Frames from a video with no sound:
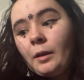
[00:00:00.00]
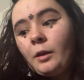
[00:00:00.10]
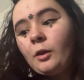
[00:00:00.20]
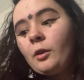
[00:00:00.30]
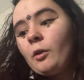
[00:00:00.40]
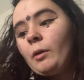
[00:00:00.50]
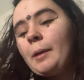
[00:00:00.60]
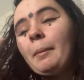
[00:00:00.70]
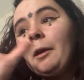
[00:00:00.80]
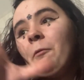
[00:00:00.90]
You know,
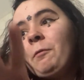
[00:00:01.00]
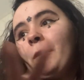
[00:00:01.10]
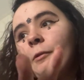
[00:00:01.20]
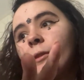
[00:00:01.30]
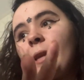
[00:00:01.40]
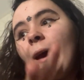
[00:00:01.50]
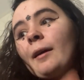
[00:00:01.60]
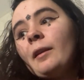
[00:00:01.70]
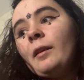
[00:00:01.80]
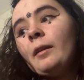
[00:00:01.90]
it might feel
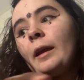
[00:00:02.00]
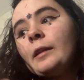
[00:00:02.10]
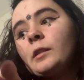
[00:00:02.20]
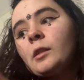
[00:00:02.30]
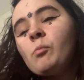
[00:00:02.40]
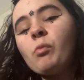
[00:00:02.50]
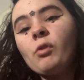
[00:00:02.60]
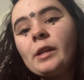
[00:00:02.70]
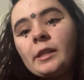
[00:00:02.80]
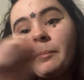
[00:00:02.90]
stagnant at some
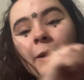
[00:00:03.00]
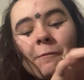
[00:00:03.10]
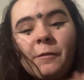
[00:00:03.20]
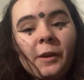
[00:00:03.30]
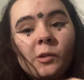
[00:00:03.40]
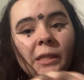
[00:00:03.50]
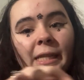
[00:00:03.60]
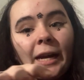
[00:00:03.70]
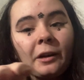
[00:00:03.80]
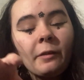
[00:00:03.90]
points, it may feel
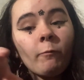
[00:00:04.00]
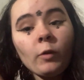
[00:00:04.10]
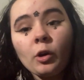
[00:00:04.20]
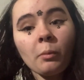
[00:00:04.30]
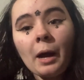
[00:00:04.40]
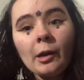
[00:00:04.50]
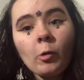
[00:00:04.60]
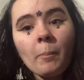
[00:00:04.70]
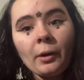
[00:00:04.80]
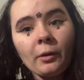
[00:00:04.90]
stagnant for a
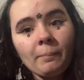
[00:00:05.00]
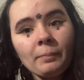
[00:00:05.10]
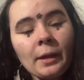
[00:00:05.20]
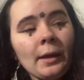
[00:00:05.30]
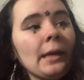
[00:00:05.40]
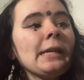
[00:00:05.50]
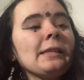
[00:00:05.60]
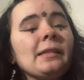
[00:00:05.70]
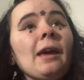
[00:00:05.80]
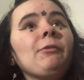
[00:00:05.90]
while, but
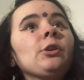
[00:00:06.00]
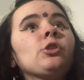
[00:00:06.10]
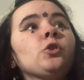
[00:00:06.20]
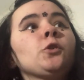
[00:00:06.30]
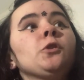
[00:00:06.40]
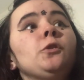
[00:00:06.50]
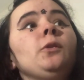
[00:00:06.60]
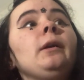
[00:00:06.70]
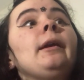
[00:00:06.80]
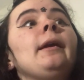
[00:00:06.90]
it's never
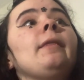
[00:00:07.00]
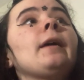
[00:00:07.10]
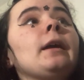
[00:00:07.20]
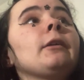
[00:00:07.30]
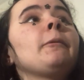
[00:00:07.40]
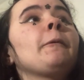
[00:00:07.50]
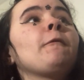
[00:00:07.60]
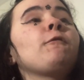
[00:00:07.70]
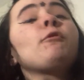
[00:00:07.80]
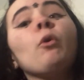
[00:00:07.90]
truly, like,
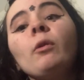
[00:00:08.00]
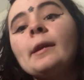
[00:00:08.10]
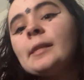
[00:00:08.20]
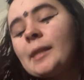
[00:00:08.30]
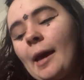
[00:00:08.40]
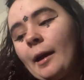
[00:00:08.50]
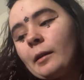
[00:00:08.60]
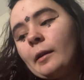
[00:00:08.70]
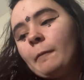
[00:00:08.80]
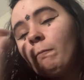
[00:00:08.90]
fully
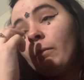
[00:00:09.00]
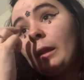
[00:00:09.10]
stagnant.